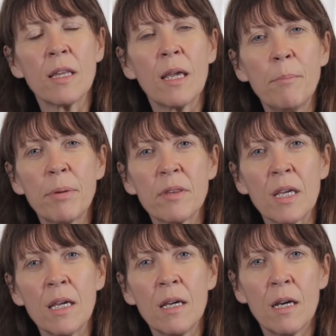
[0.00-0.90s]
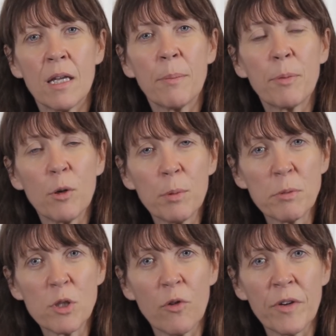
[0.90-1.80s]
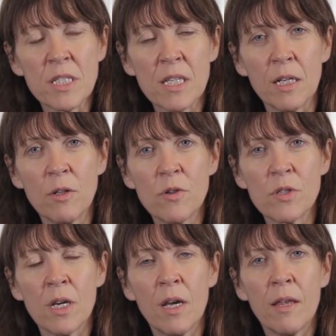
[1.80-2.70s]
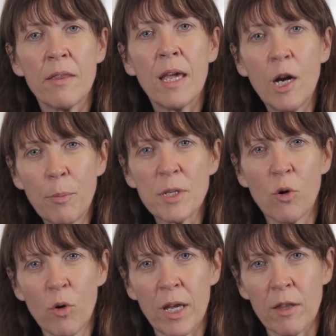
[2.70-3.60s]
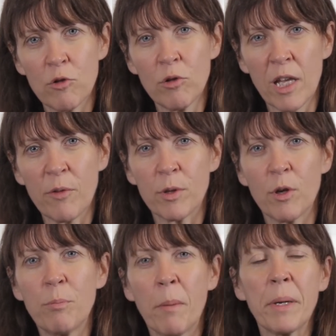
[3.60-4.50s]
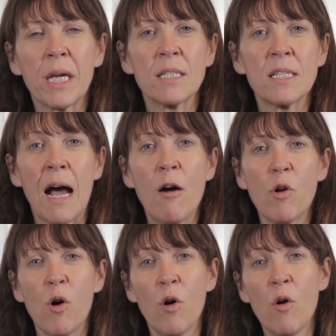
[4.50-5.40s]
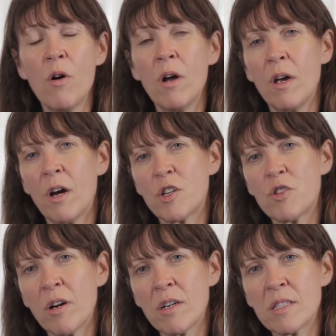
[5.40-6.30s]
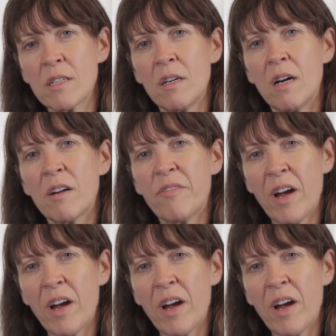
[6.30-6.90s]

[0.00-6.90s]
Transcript: and the empathy and the problem-solving skills that help us all get through life without bumping into alcohol or drugs or